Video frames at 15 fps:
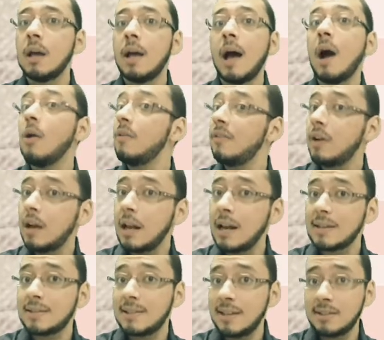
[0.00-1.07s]
However,
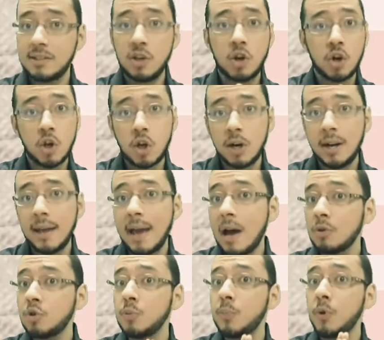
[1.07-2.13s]
khalas, since you're learning
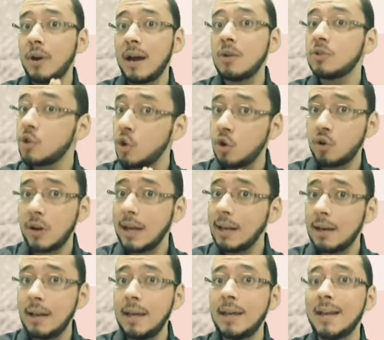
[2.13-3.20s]
how to pronounce
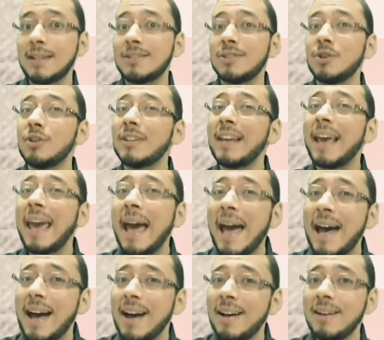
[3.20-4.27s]
correctly, it's not
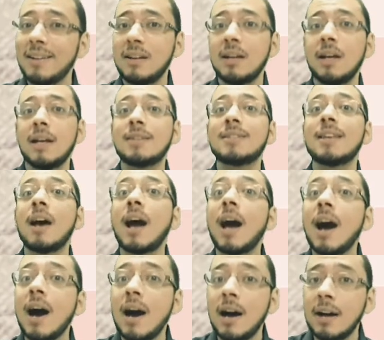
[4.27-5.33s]
ka, it's
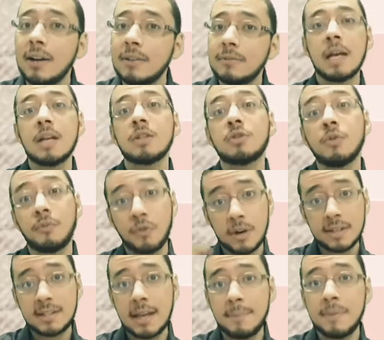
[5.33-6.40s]
kha. So for
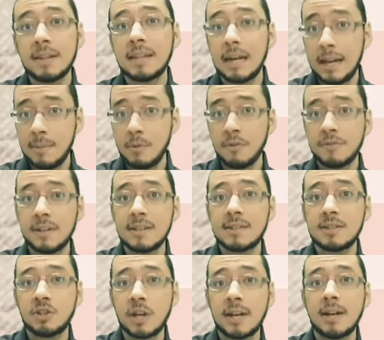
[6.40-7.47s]
example, the name of this
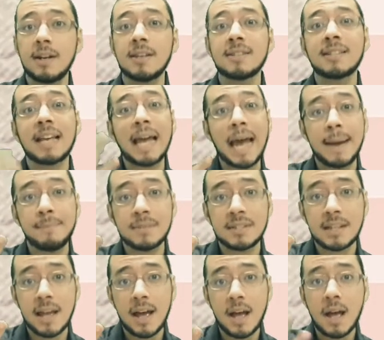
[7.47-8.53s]
channel is
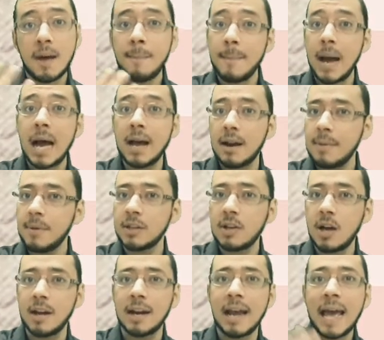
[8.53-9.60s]
Khamsa Ma'a
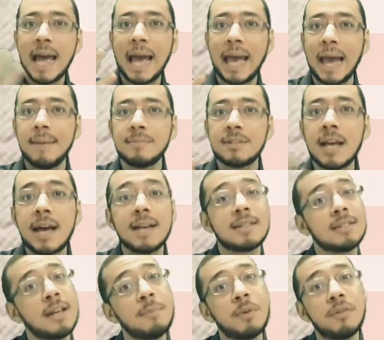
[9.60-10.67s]
Ramadan. Khamsa
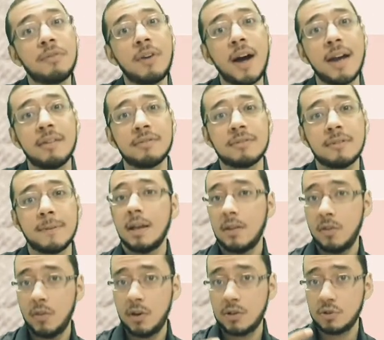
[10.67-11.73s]
is number 5.
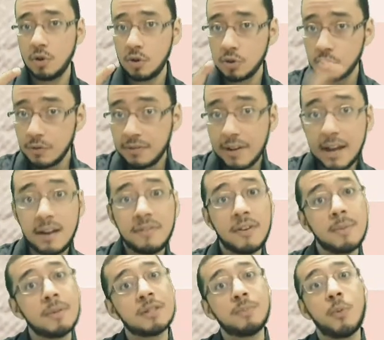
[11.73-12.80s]
There is also a very
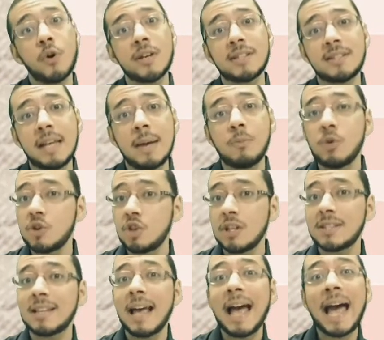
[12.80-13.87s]
famous boy's name, which
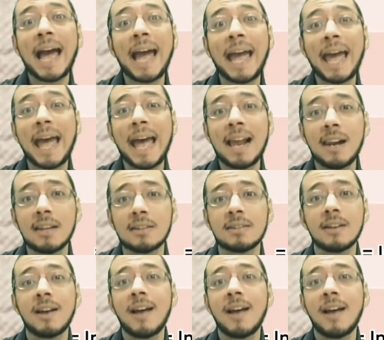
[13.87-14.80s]
is Khalid.